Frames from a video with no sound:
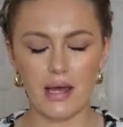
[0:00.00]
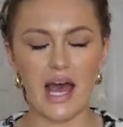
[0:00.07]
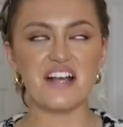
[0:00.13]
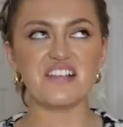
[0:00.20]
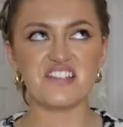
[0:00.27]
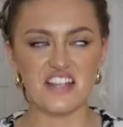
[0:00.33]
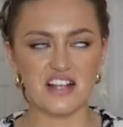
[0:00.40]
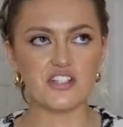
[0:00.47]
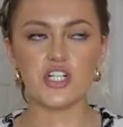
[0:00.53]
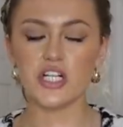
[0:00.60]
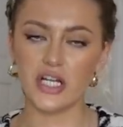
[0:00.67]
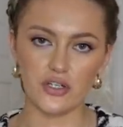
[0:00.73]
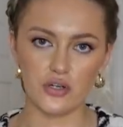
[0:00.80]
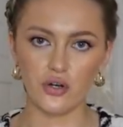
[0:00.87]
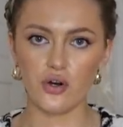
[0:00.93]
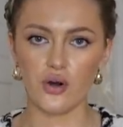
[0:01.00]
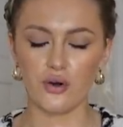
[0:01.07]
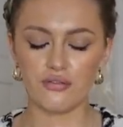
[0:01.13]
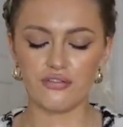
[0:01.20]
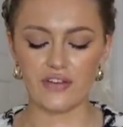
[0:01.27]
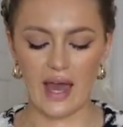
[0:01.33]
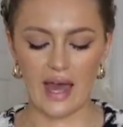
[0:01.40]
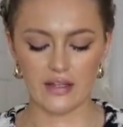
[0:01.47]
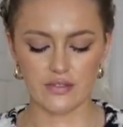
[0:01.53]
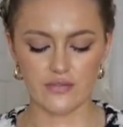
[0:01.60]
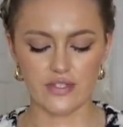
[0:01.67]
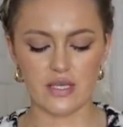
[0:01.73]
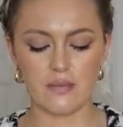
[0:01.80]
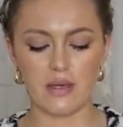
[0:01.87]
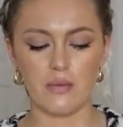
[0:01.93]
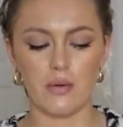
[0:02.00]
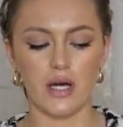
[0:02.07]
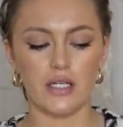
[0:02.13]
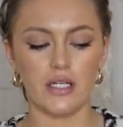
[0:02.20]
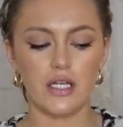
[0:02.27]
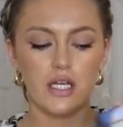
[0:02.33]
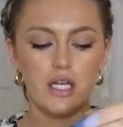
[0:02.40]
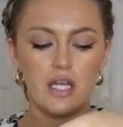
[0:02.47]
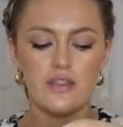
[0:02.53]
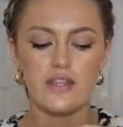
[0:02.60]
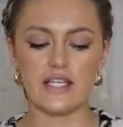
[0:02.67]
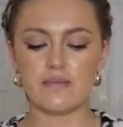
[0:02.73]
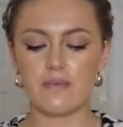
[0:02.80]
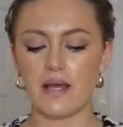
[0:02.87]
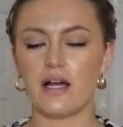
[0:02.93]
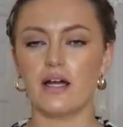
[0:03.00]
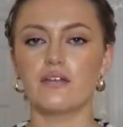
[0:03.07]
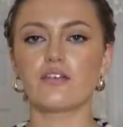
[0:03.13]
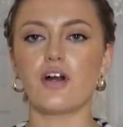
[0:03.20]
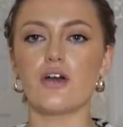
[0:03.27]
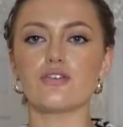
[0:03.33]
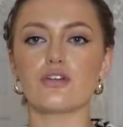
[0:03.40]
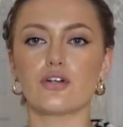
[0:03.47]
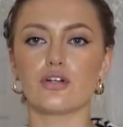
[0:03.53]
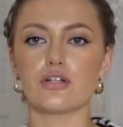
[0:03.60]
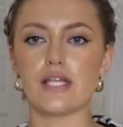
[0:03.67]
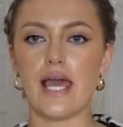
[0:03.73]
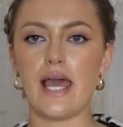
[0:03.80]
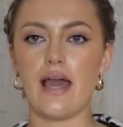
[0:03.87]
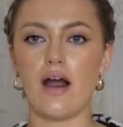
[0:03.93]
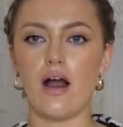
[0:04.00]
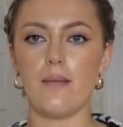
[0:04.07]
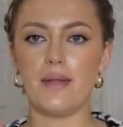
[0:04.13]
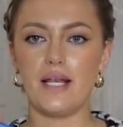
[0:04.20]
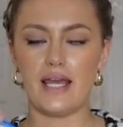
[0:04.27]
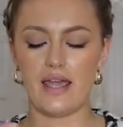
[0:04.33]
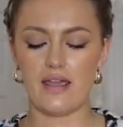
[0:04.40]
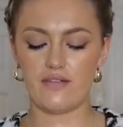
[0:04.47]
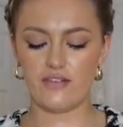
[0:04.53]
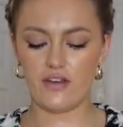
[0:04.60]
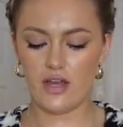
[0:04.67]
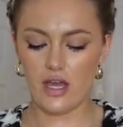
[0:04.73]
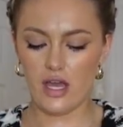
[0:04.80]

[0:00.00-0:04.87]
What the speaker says: essentially a knockoff for the House of CB one. This bit kind of goes across here, I believe.